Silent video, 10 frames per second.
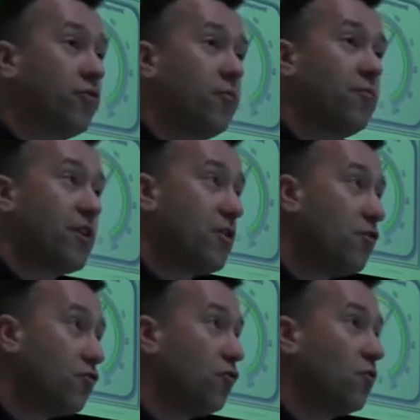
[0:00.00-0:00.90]
from the
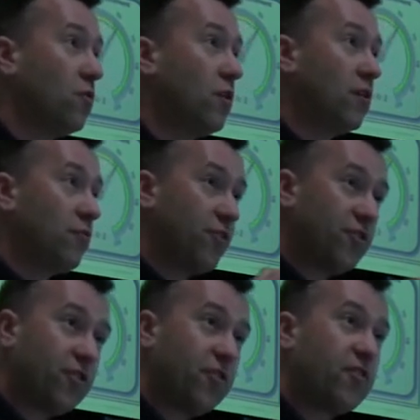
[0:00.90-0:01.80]
usual
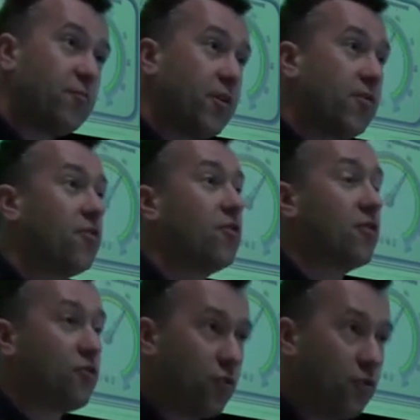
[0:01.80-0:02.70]
risk assessments and
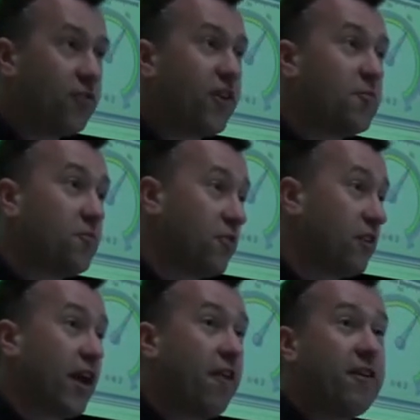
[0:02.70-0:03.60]
control assessments that
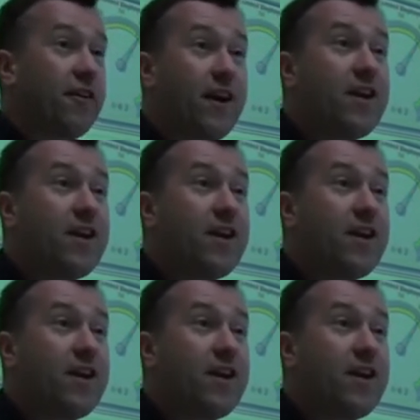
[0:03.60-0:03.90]
are carried out